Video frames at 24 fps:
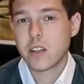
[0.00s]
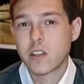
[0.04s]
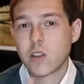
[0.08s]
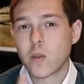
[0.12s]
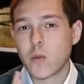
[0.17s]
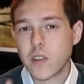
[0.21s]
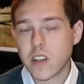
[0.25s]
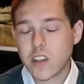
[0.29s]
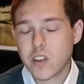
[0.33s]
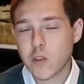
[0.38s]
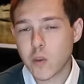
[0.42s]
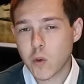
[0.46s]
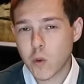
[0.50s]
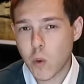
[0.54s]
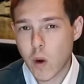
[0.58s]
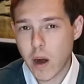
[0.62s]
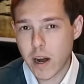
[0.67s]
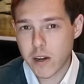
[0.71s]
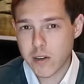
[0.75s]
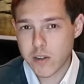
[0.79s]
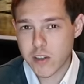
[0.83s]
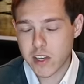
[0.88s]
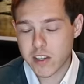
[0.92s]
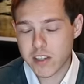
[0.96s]
So this
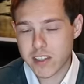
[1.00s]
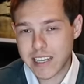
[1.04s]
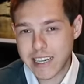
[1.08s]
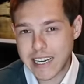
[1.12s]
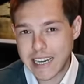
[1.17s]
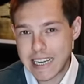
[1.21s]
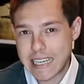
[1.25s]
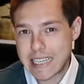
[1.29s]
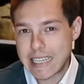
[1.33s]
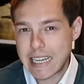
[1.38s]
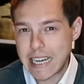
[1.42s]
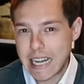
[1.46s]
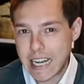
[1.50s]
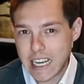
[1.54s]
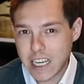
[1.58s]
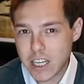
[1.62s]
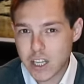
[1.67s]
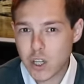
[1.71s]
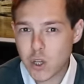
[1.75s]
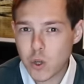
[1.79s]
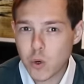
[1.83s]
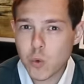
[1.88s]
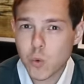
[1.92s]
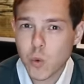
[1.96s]
requires us to
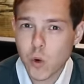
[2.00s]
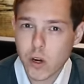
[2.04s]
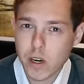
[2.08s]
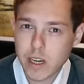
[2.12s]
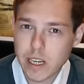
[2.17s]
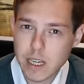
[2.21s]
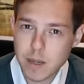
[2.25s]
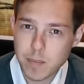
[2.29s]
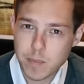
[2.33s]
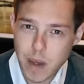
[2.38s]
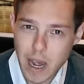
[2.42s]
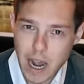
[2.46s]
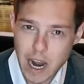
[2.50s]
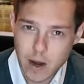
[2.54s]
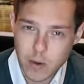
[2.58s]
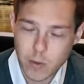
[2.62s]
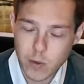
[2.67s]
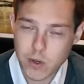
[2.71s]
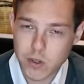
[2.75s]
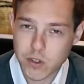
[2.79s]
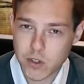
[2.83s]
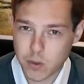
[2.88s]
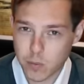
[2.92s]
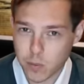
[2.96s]
continue working
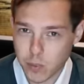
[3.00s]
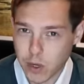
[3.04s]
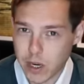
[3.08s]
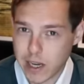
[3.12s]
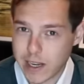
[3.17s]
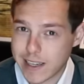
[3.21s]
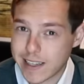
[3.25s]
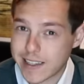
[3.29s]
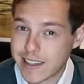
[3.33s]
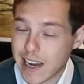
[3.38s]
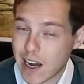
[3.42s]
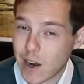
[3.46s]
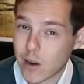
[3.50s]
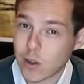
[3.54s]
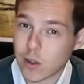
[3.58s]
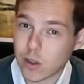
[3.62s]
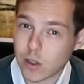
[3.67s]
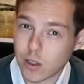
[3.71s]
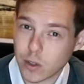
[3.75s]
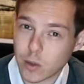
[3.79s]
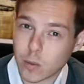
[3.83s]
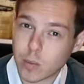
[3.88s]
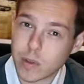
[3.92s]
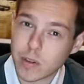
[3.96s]
backwards and break it down a
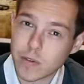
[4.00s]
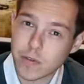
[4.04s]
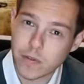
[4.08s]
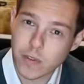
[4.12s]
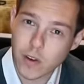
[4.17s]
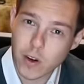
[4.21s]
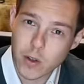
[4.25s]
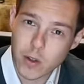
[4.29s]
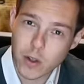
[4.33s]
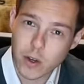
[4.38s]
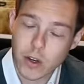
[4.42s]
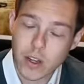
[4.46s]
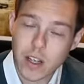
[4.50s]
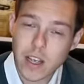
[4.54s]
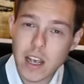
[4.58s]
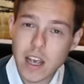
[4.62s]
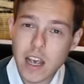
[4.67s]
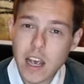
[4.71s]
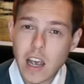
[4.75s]
little bit further.